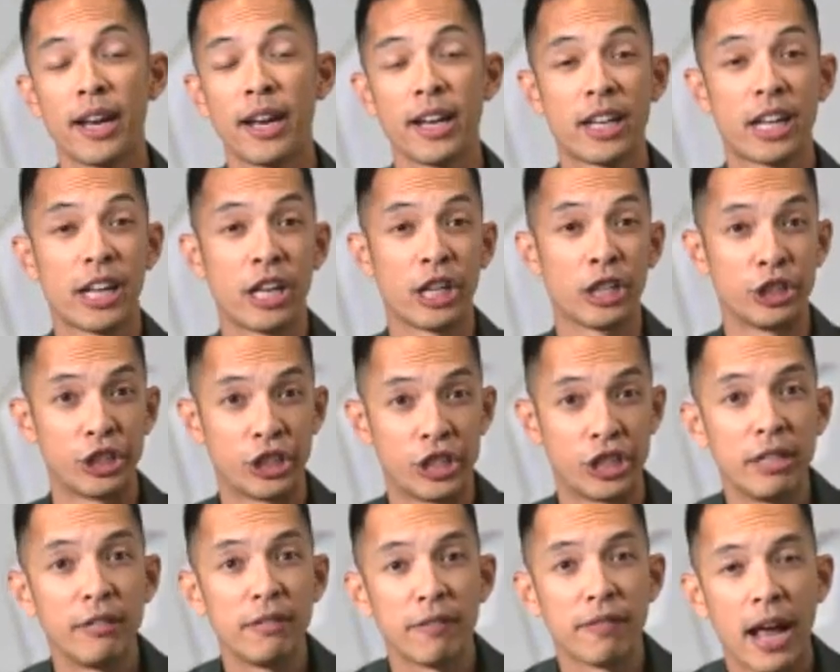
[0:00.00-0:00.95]
and it can
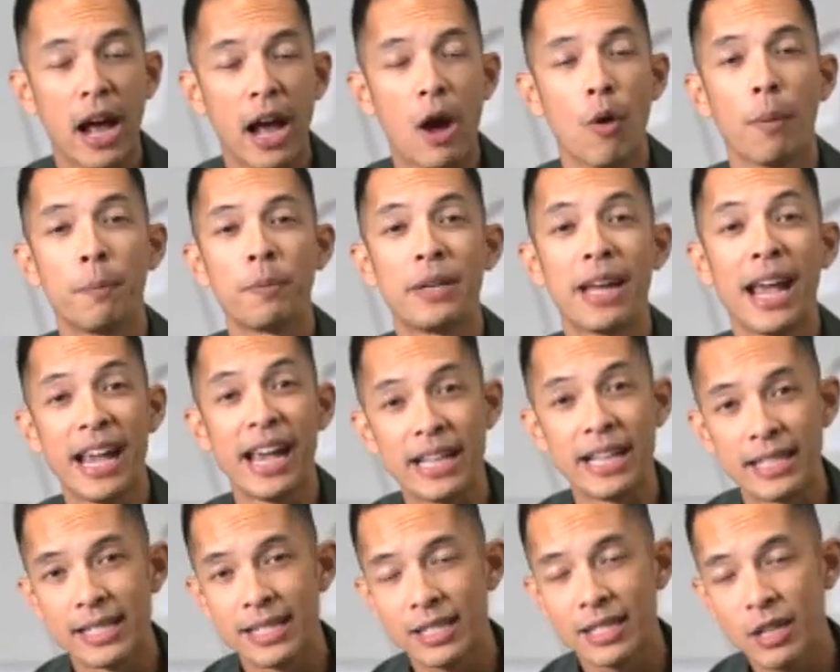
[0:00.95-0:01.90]
achieve now up to
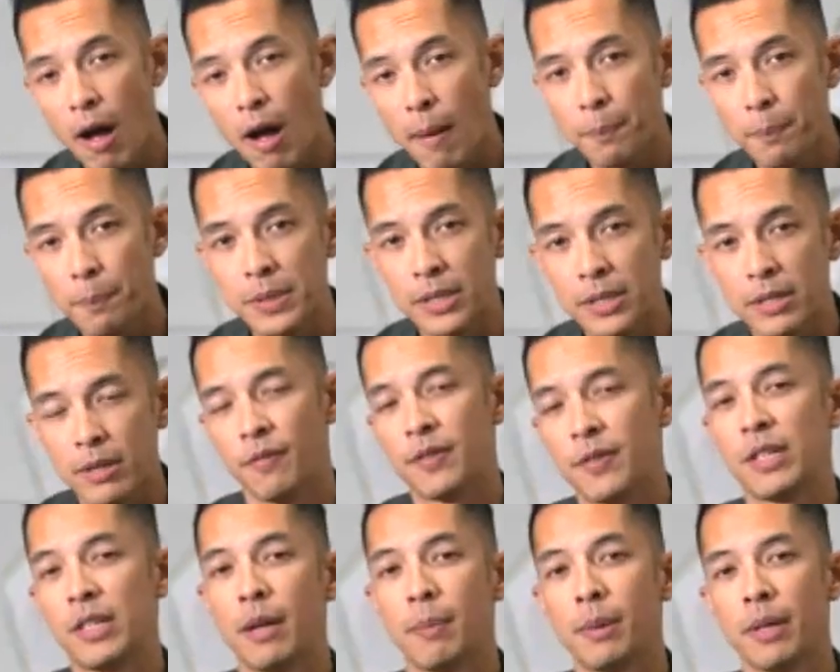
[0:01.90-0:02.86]
8 stops of
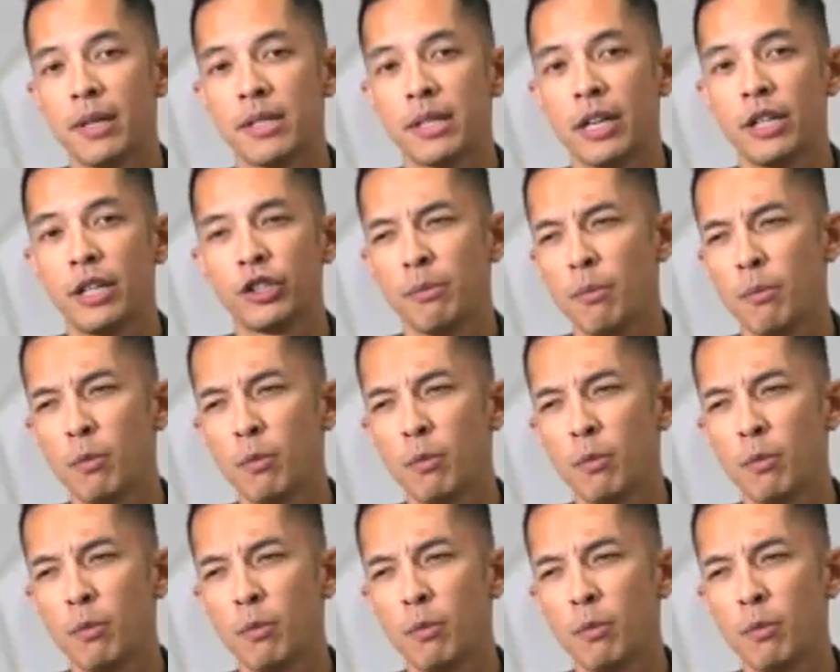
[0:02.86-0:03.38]
stabilization.